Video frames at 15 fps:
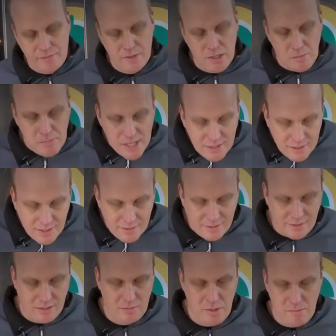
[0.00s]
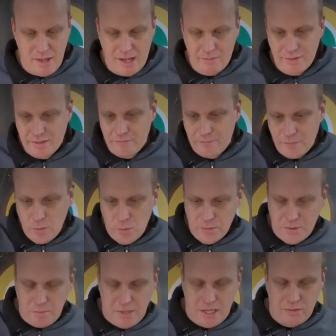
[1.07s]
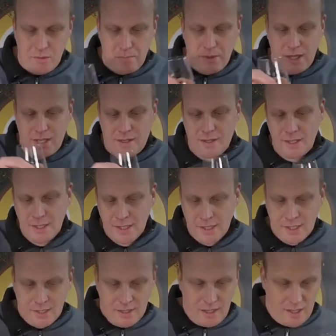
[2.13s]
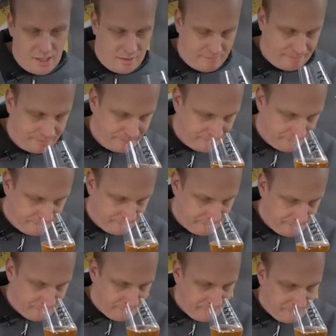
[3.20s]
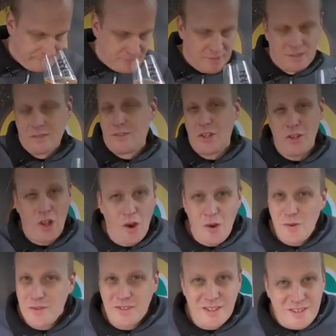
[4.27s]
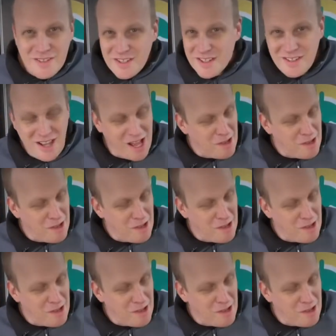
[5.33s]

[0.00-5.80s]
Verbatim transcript: different opinions coming backwards and forwards about the beer. The nose is just